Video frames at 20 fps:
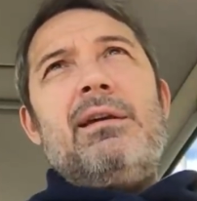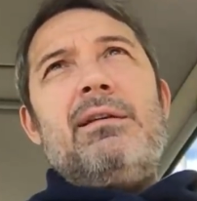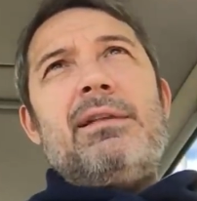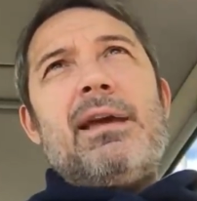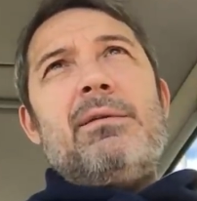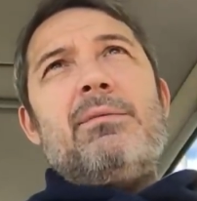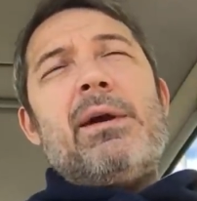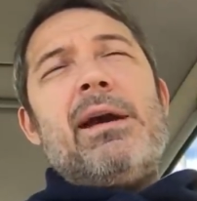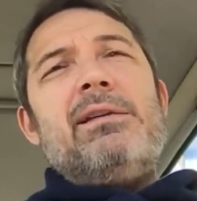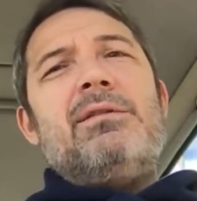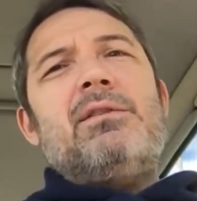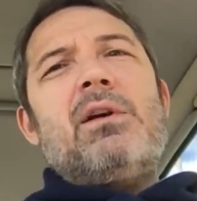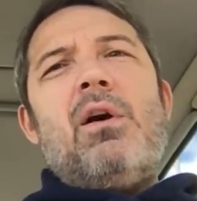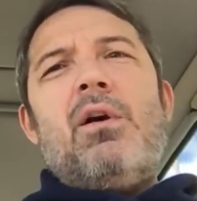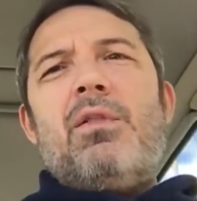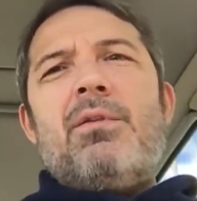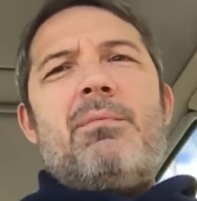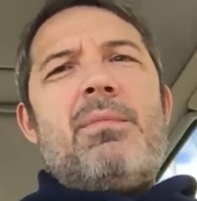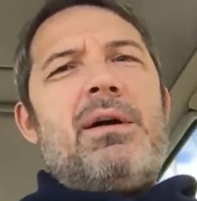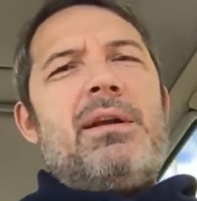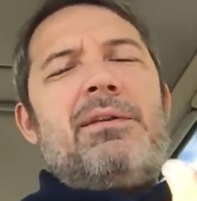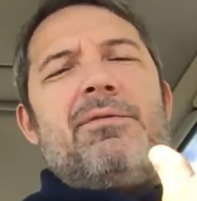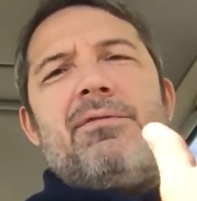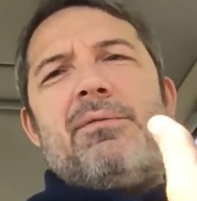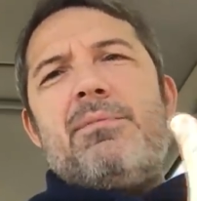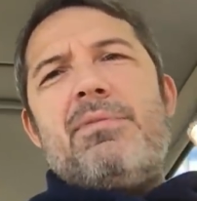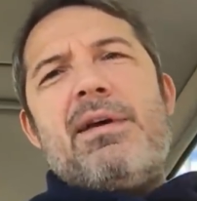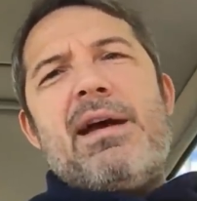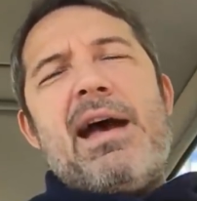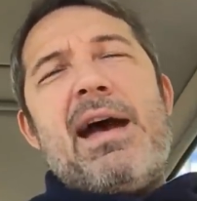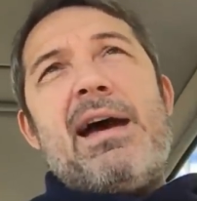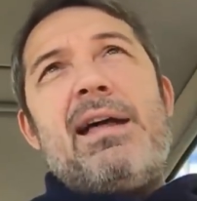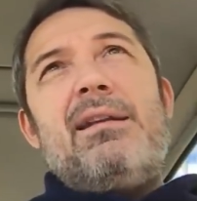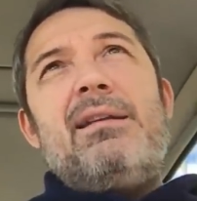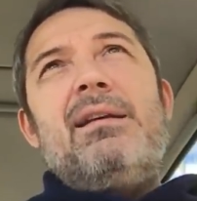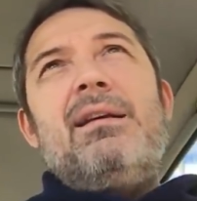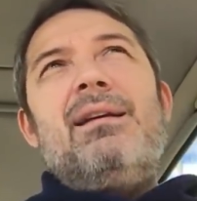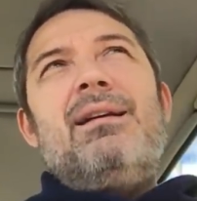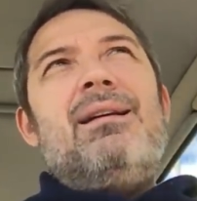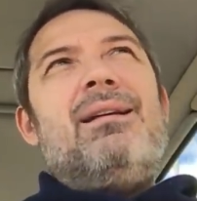They raised all the money from that.
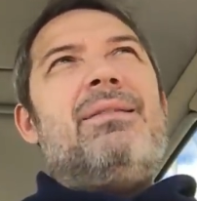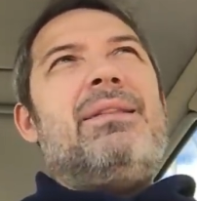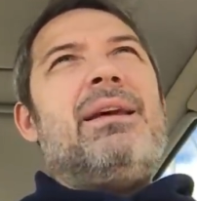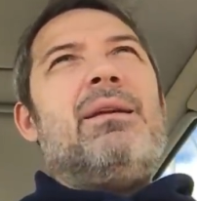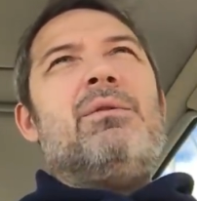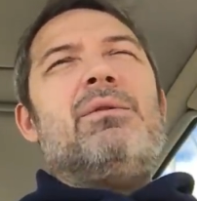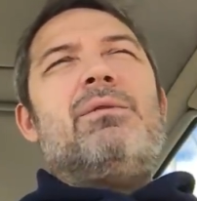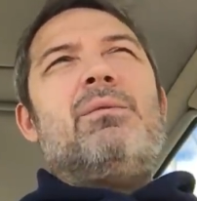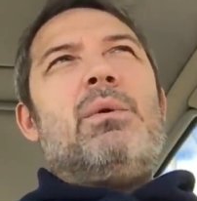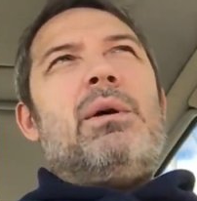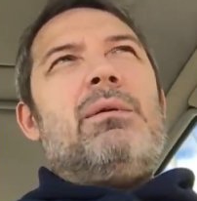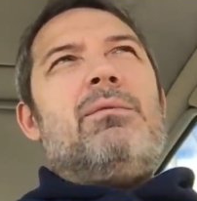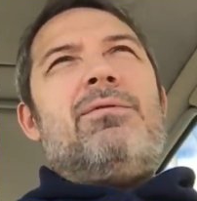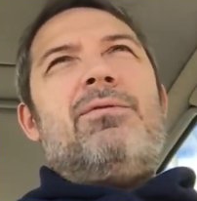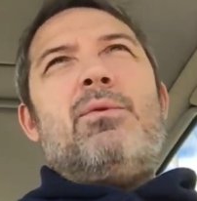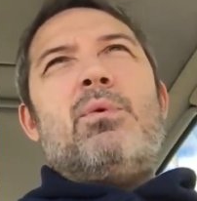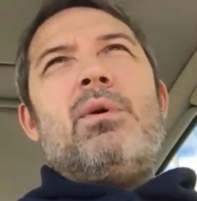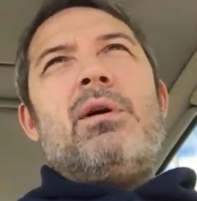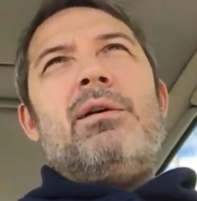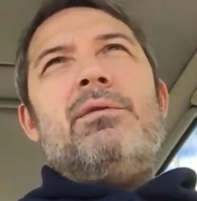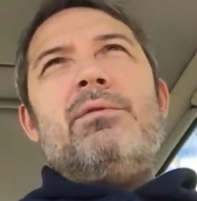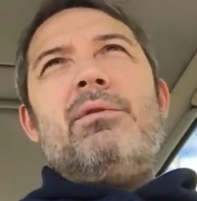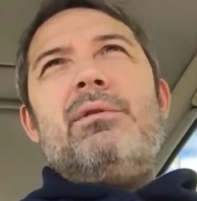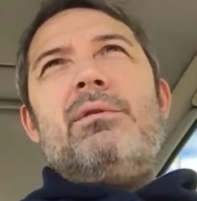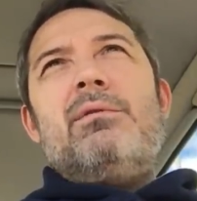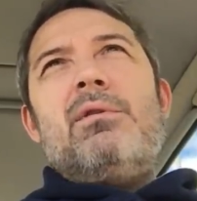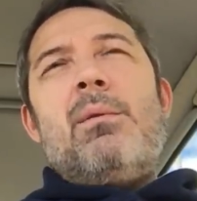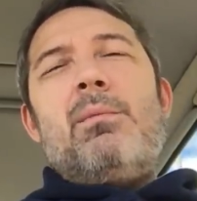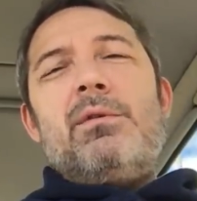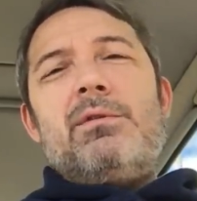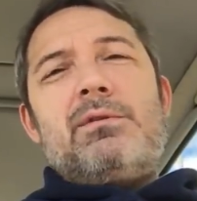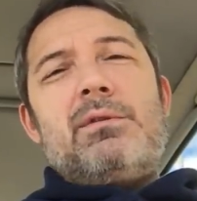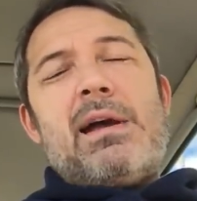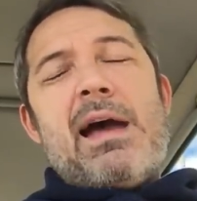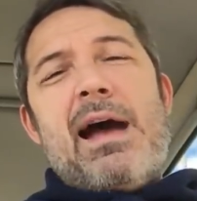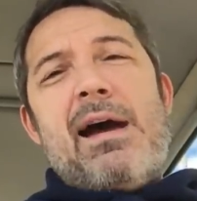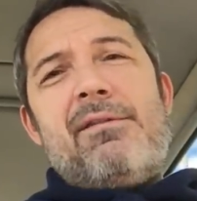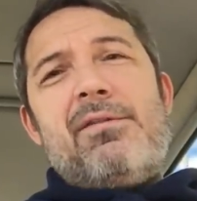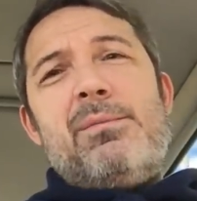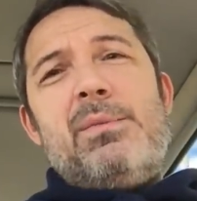I think it was, what, four hundred, almost a
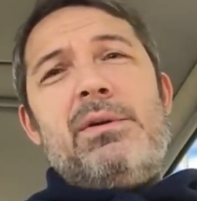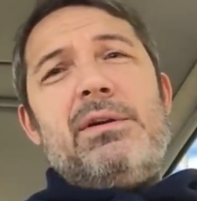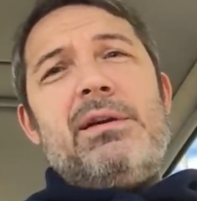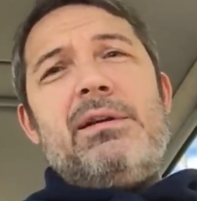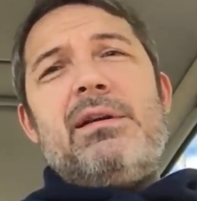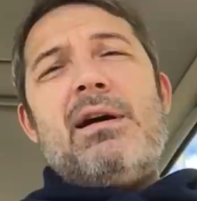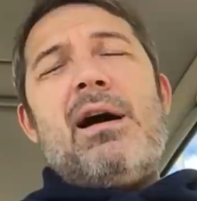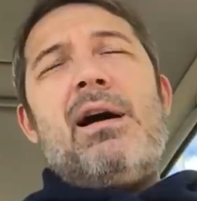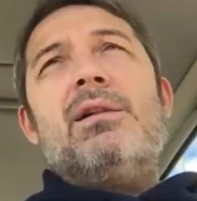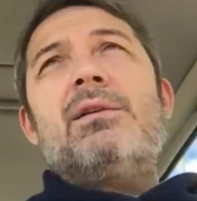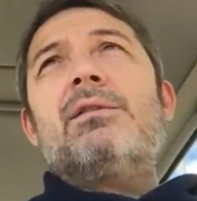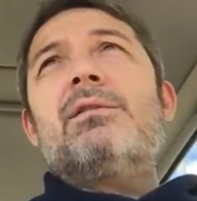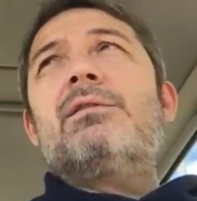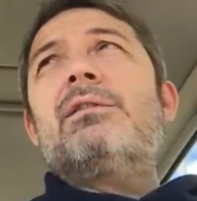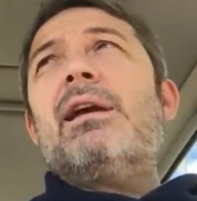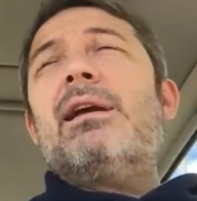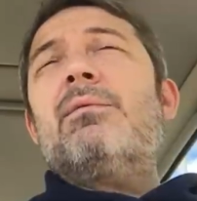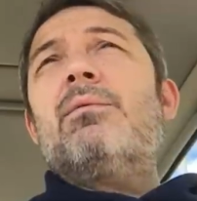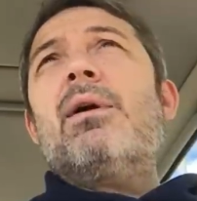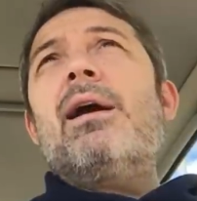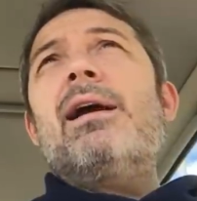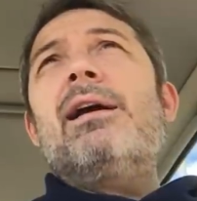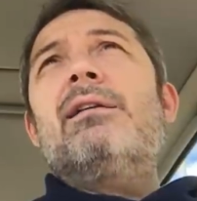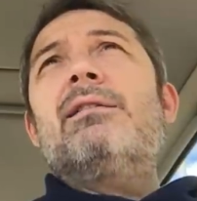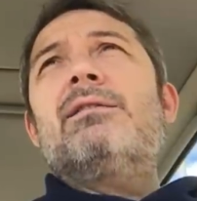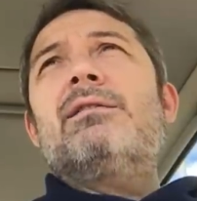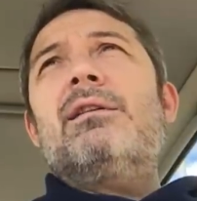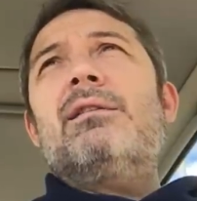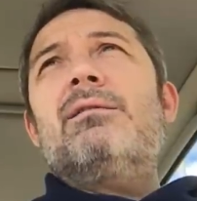half million dollars they raised.